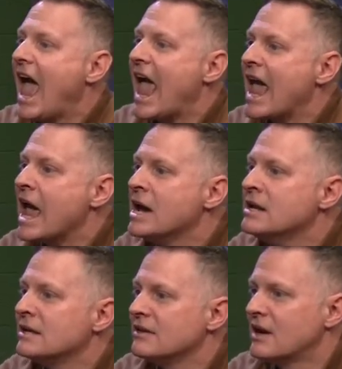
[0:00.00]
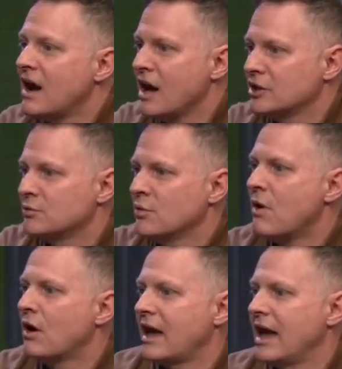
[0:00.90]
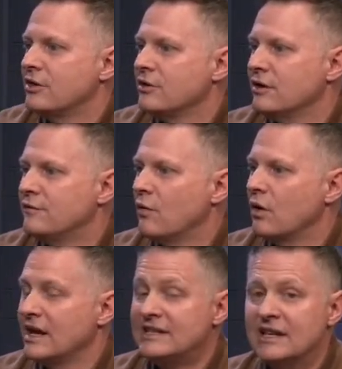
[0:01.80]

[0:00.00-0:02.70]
And the gospel, Mark 8:34. He Amen.